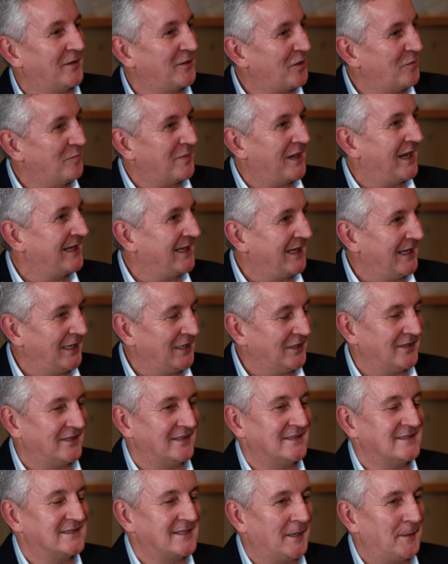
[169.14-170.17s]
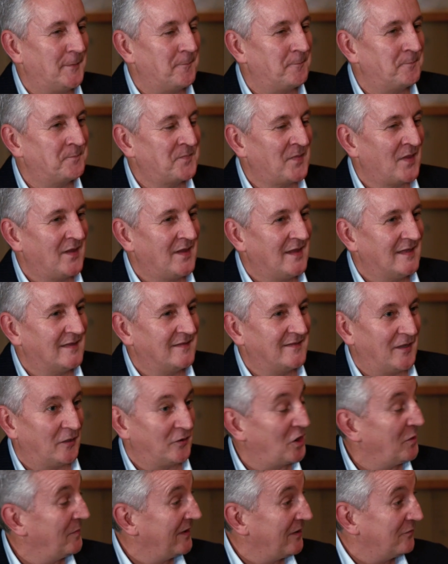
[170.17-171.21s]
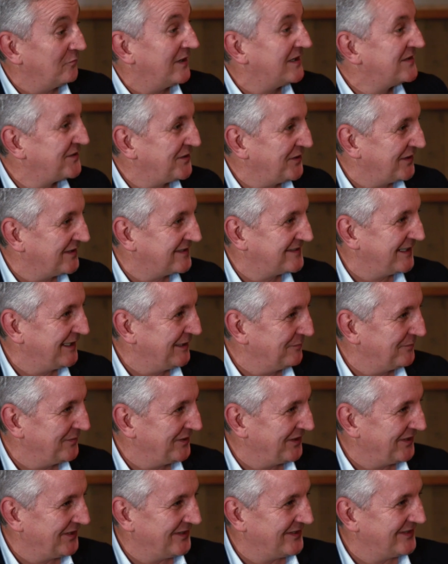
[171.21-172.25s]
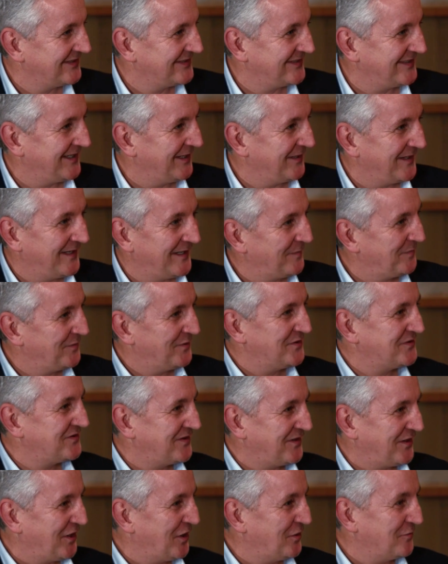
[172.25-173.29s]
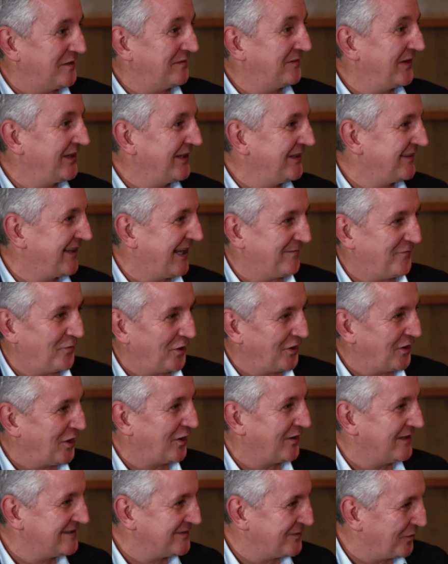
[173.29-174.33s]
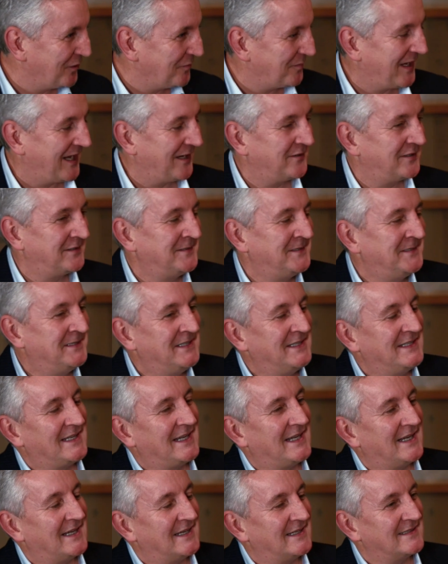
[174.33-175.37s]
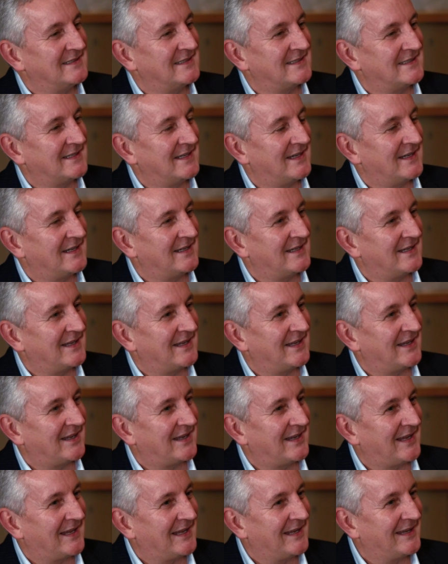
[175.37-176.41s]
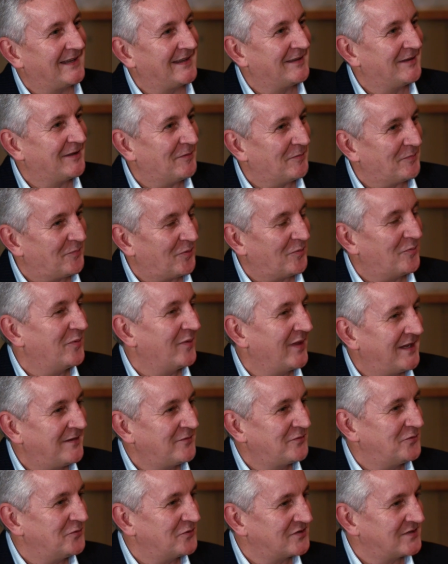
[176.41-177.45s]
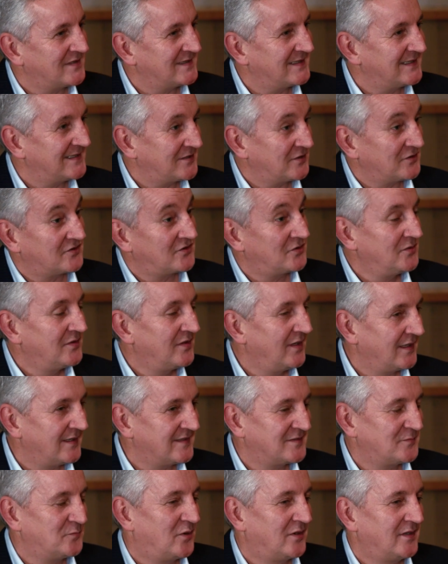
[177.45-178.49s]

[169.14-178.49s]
They'll come back in and they'll come in and rescue the team because they're the person that know everything. They have all the knowledge, all the power. And the problem with that, of course, is it does two things.